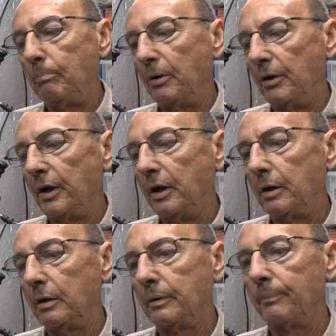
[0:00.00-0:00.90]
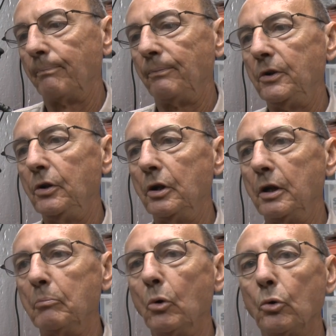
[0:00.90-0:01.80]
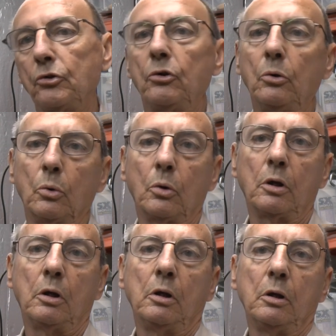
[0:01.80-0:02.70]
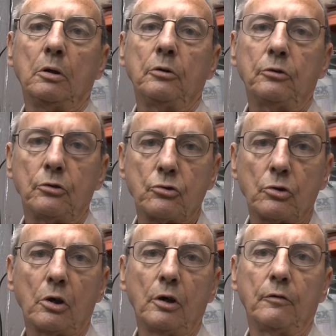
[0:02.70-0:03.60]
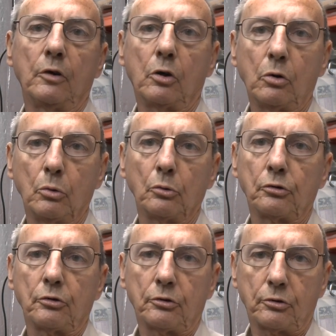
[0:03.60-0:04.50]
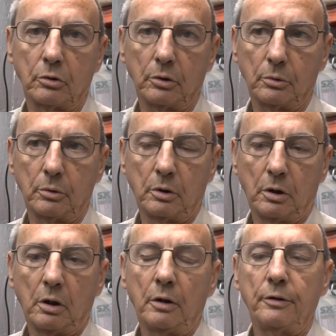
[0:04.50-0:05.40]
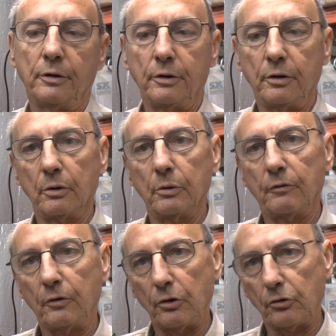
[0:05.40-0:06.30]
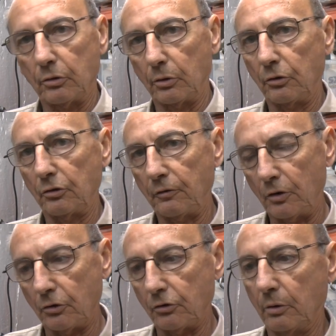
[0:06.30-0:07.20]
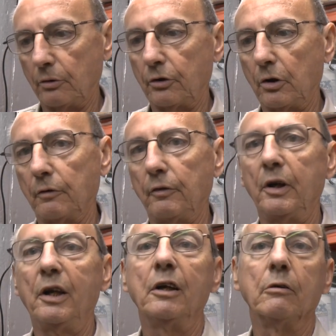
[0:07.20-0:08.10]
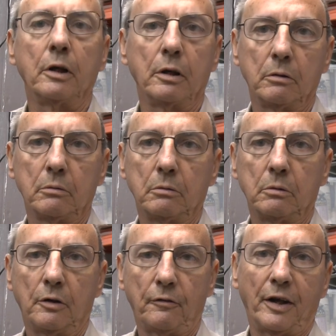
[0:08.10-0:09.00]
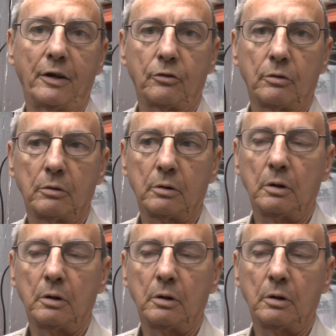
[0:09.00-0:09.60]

But then you need more torque to drive a coarse screw than you do a fine screw, because a fine screw has a kind of a gearing effect,